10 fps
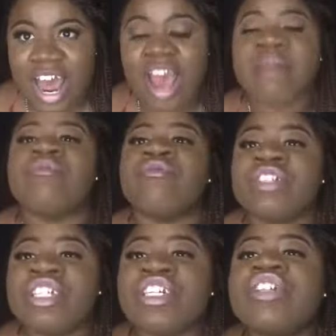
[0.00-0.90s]
I'm going
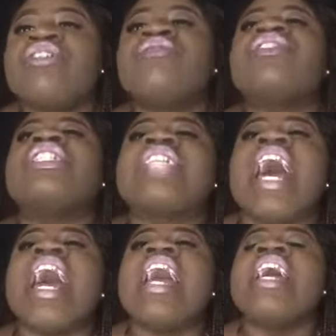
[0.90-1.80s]
to use for
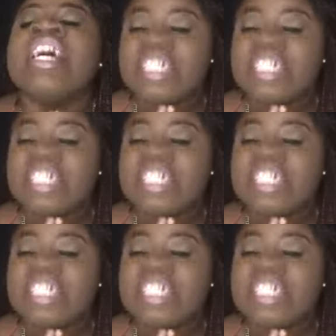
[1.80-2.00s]
today